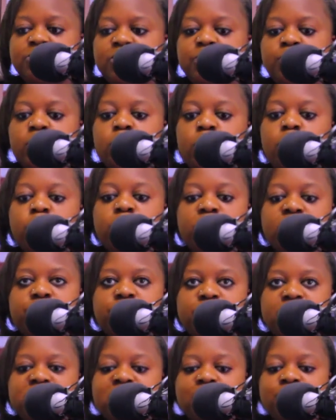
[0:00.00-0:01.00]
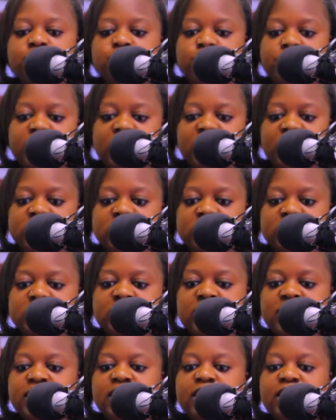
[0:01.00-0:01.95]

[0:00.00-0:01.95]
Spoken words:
we will work with them, Dube added.